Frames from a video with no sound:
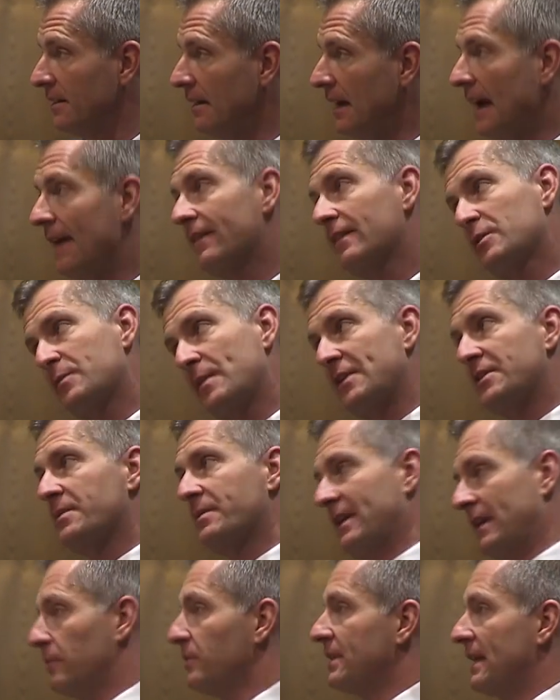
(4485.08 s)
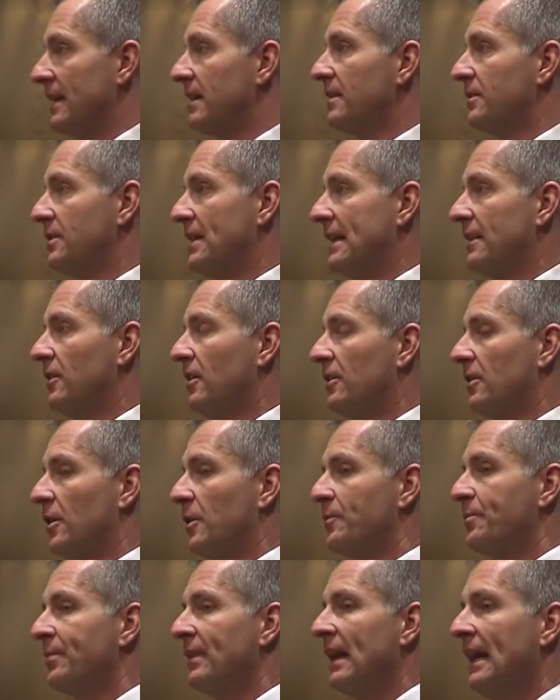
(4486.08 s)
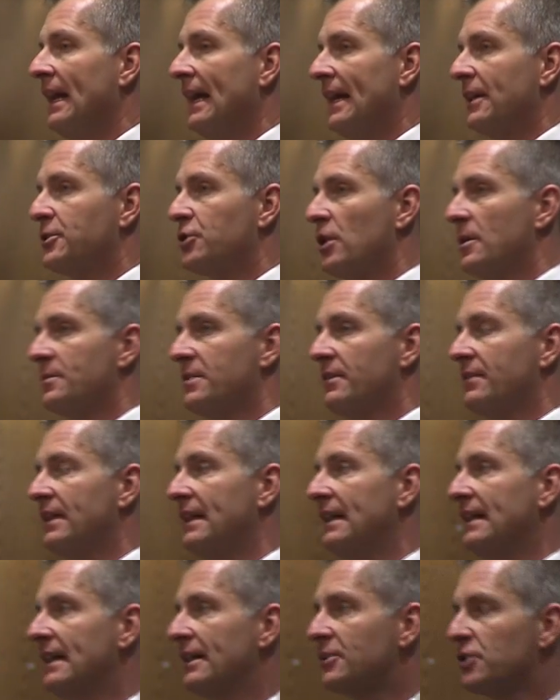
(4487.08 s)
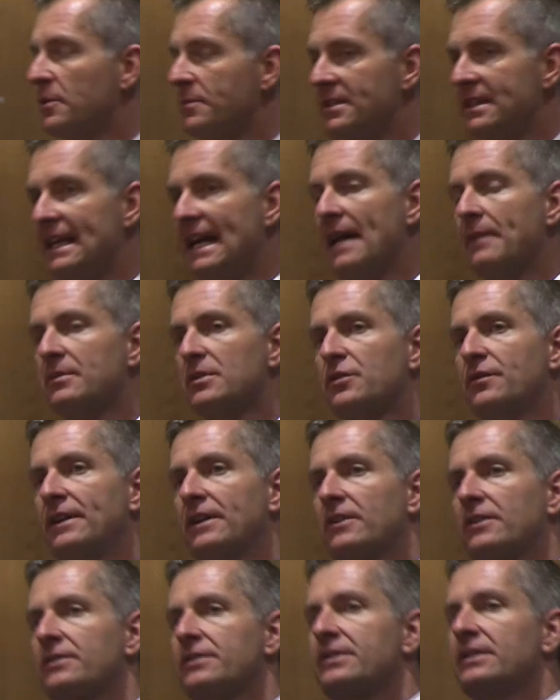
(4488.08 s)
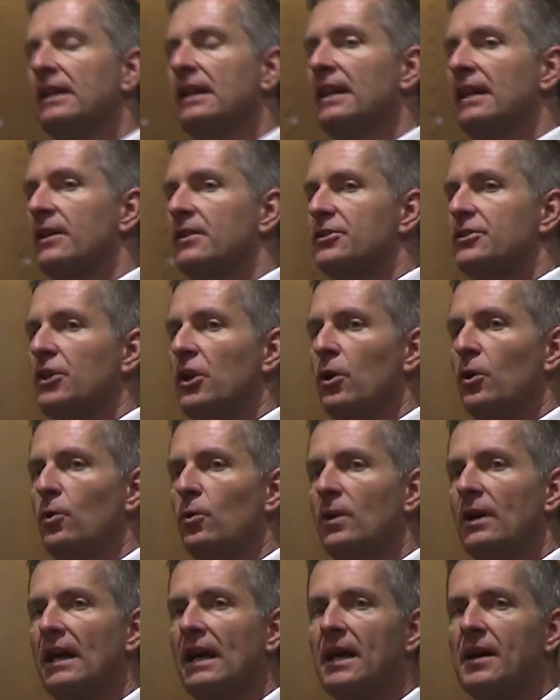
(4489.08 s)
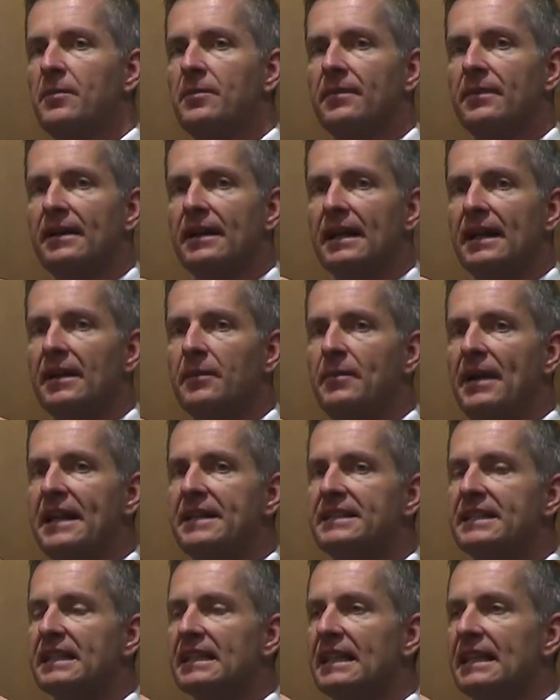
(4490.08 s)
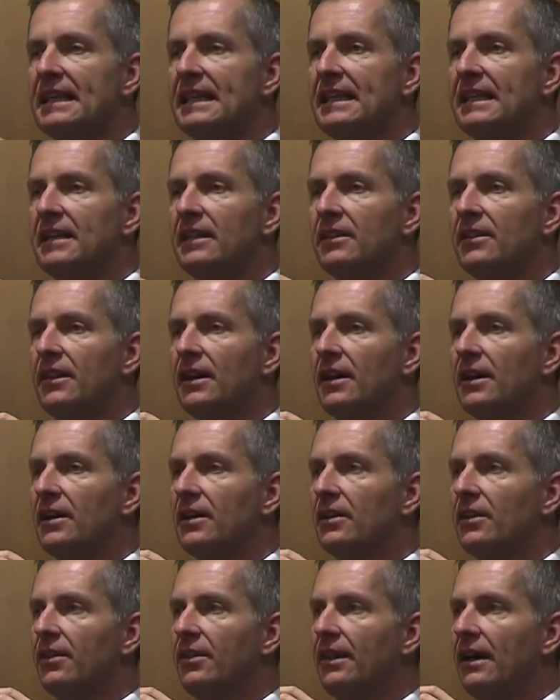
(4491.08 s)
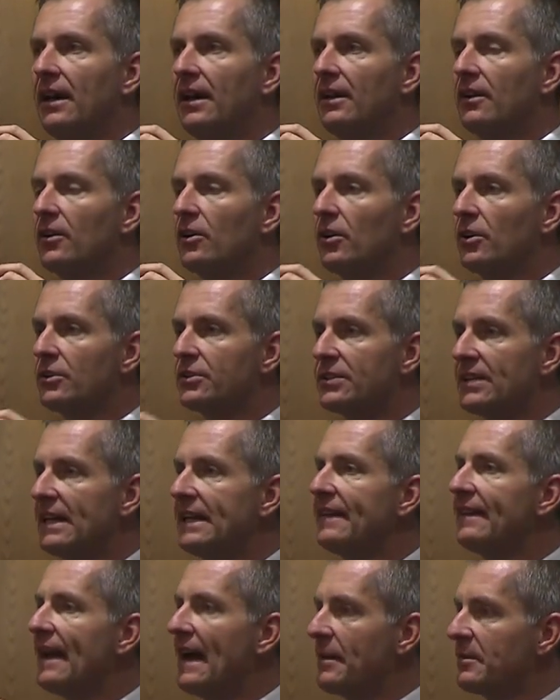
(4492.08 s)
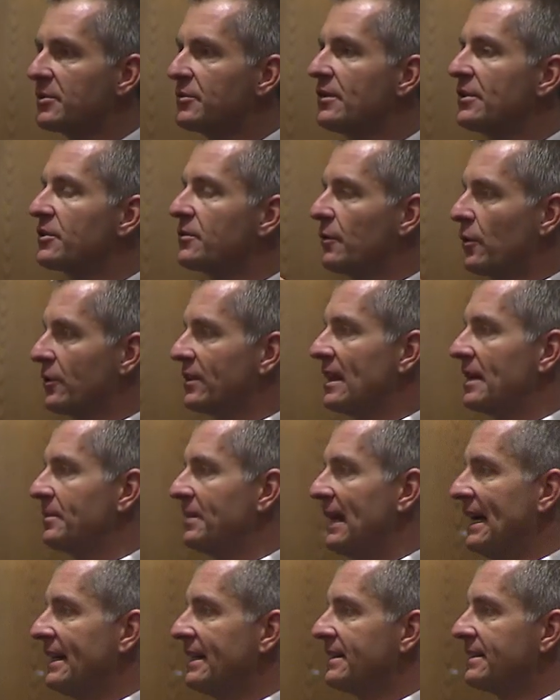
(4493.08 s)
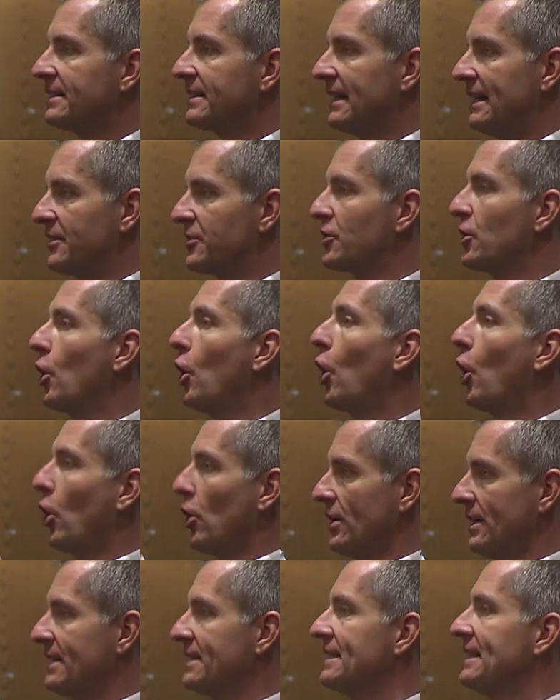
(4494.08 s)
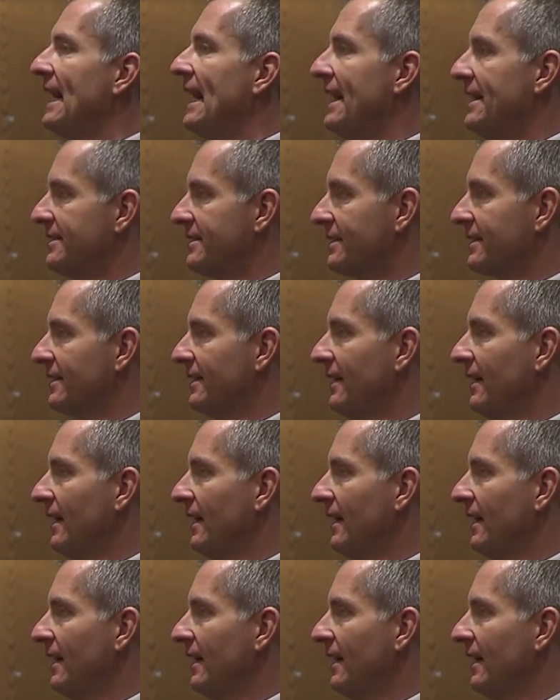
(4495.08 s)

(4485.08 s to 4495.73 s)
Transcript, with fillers: And the spaceship thing will take, take longer. In terms of the, in terms of the atmospheres, so um, basically the, the studying the atmospheres of Earth-like planets is the hardest task.